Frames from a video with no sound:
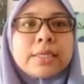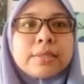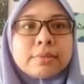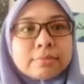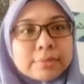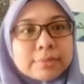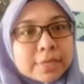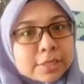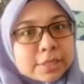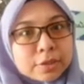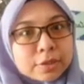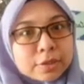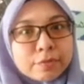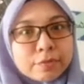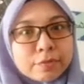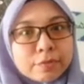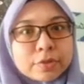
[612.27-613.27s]
That's all for
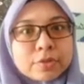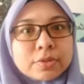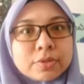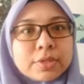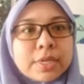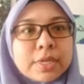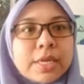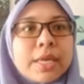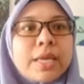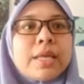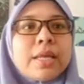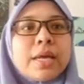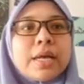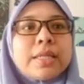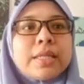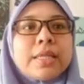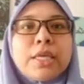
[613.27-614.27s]
today.
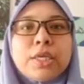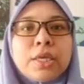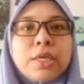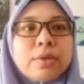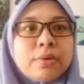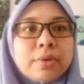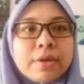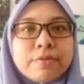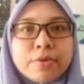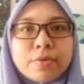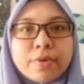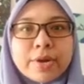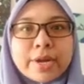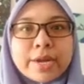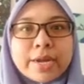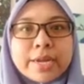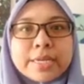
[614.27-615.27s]
Thank you,
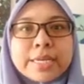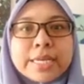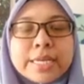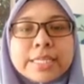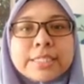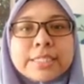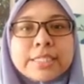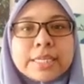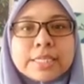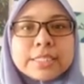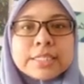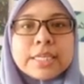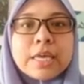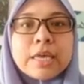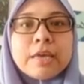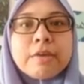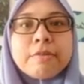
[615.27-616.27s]
everyone. Stay
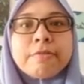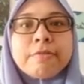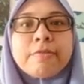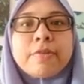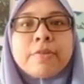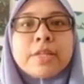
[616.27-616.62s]
safe.